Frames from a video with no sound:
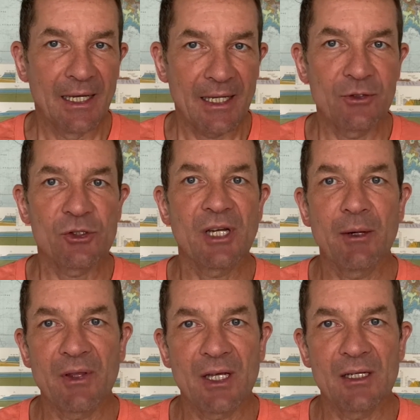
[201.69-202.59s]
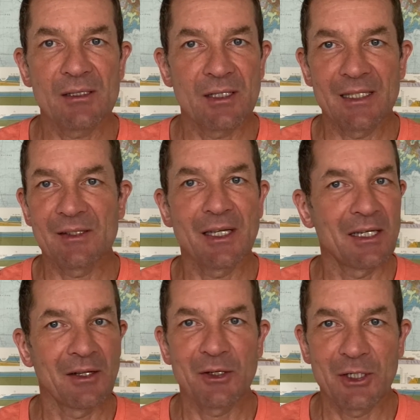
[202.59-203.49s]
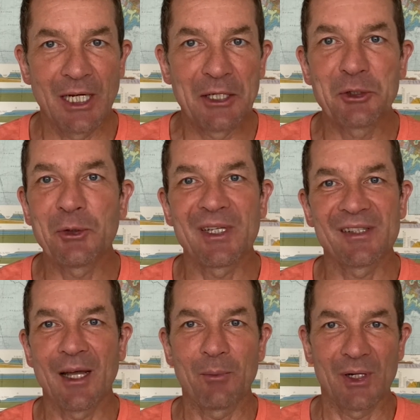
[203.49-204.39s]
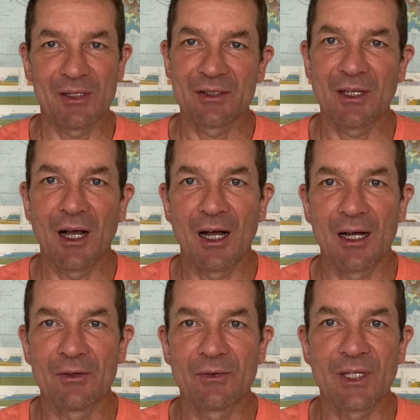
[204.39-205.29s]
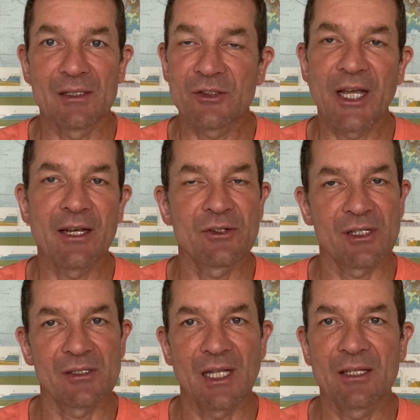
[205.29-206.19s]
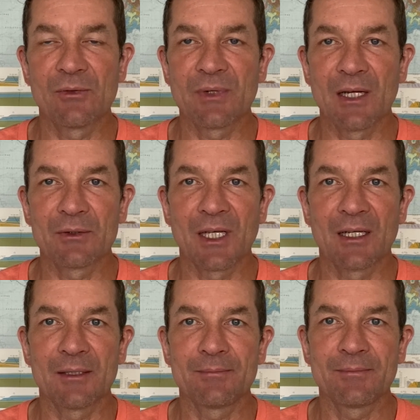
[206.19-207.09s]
Can you share with us, let's say, another 2 examples of these challenges that you found, Jana?